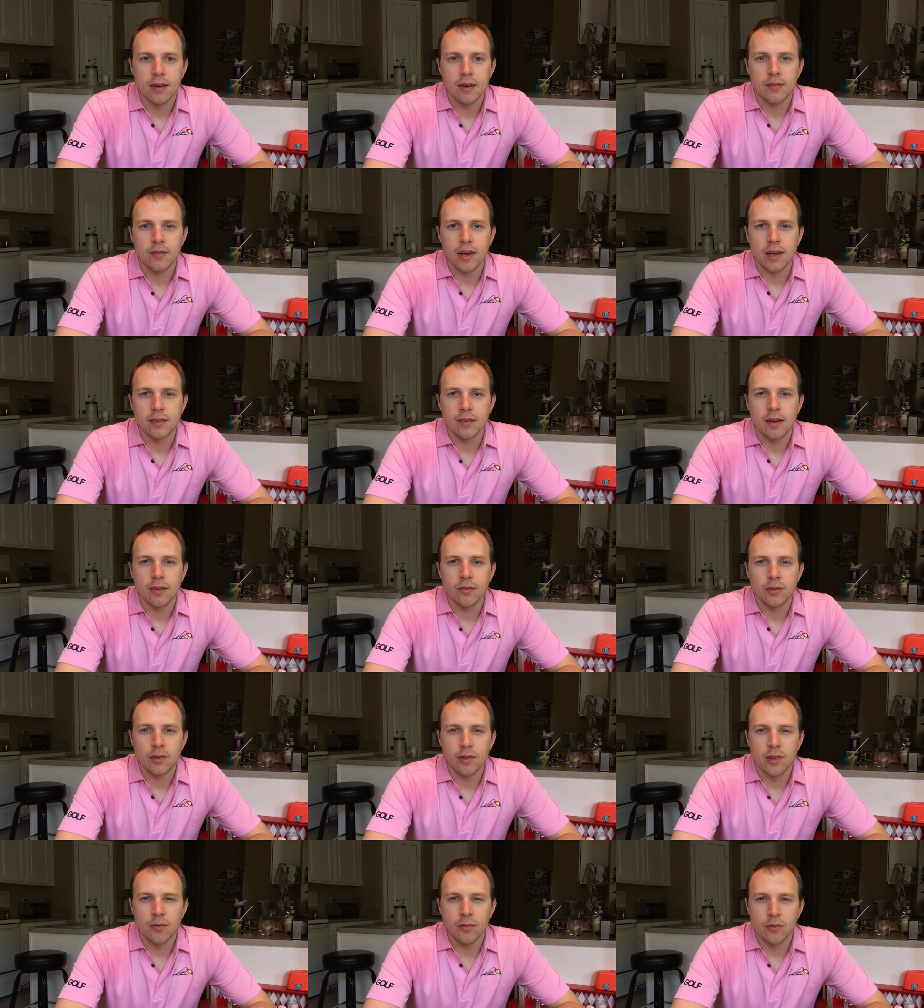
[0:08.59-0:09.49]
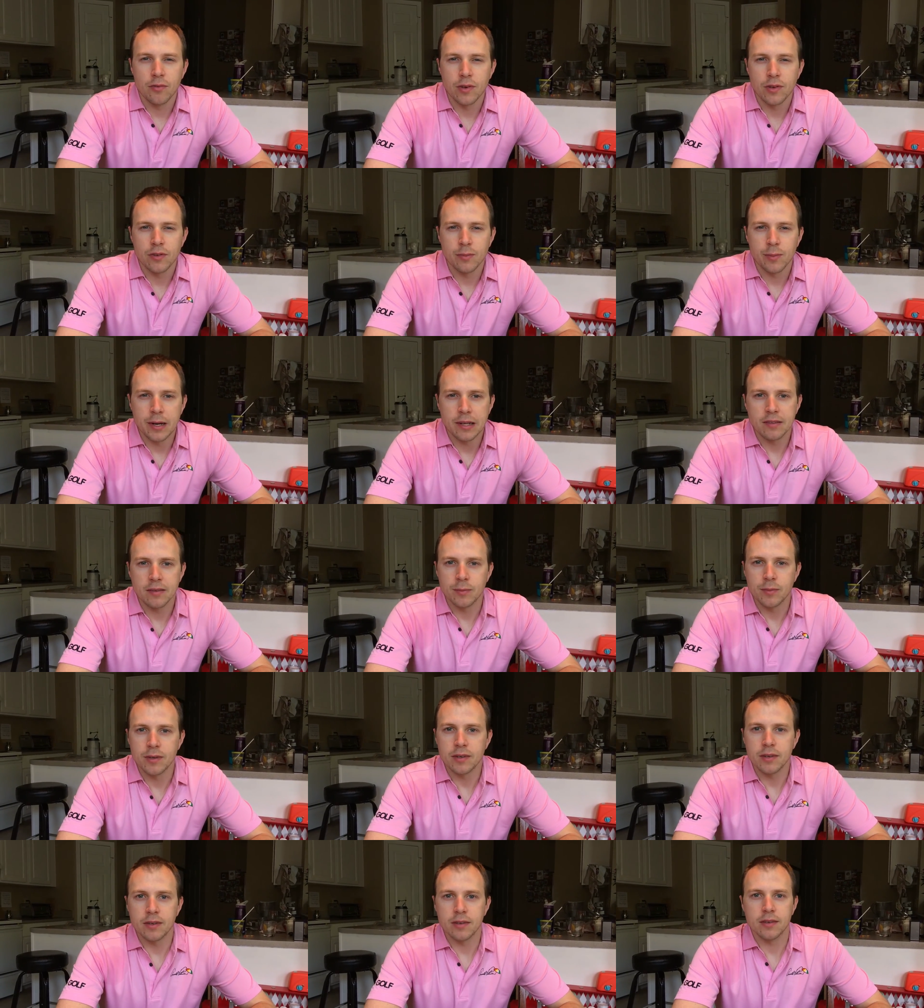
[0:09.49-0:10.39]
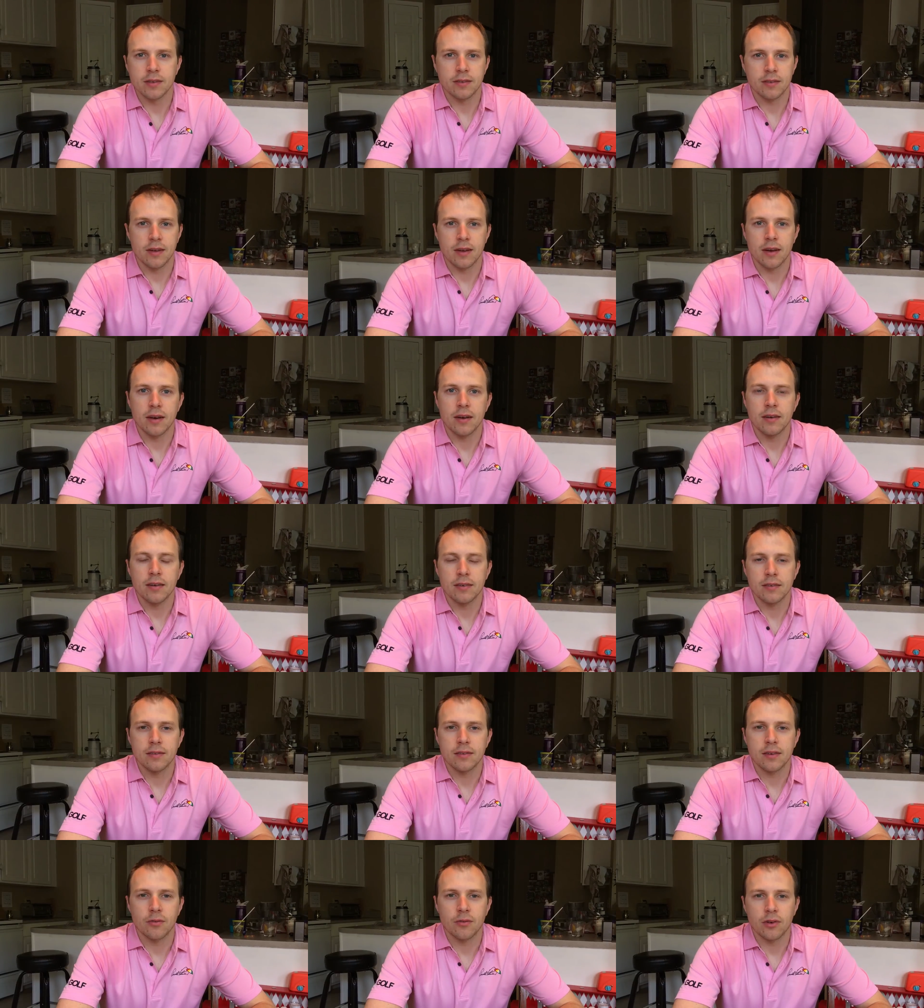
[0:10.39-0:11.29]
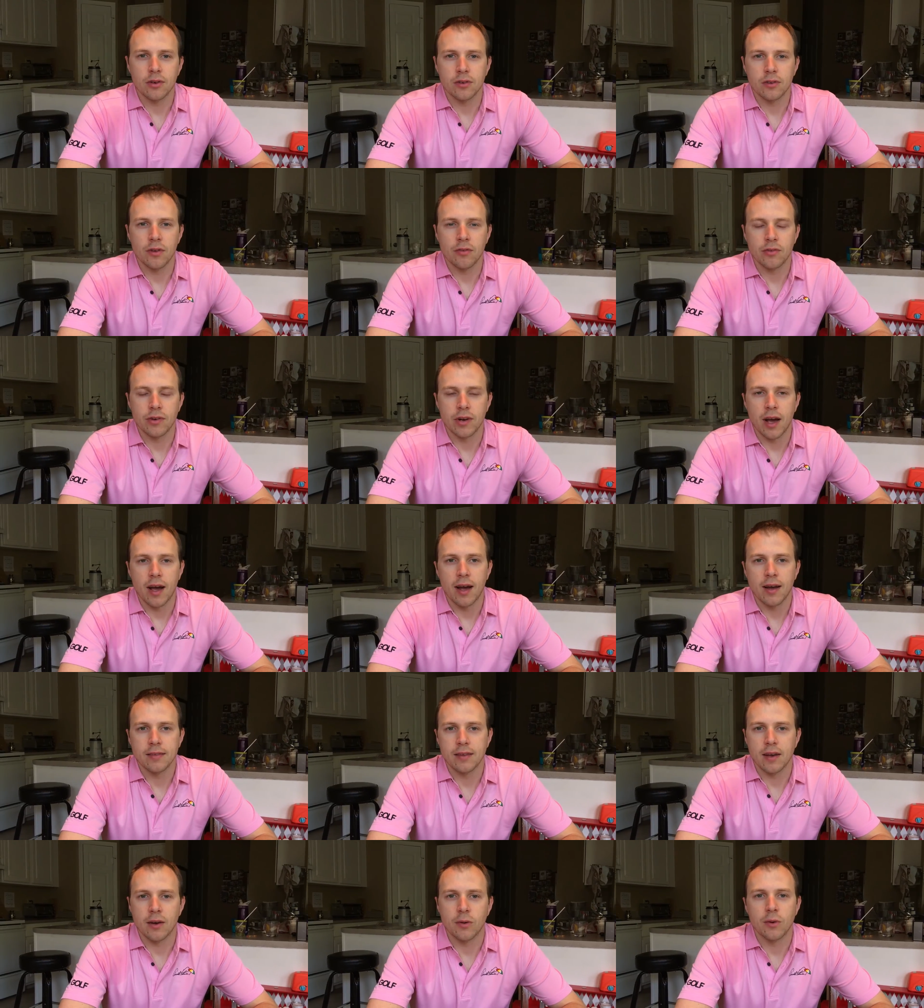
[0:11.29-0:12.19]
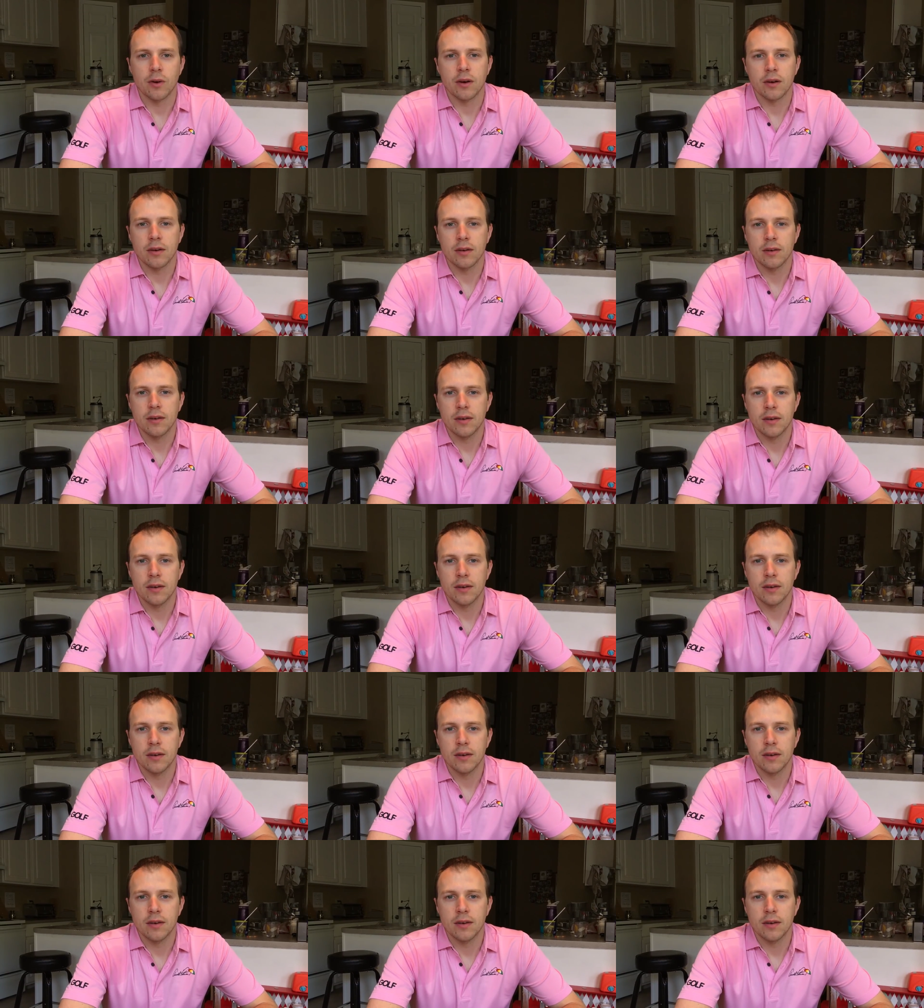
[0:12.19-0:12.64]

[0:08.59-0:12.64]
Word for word: Got several different responsibilities now, several different hats I wear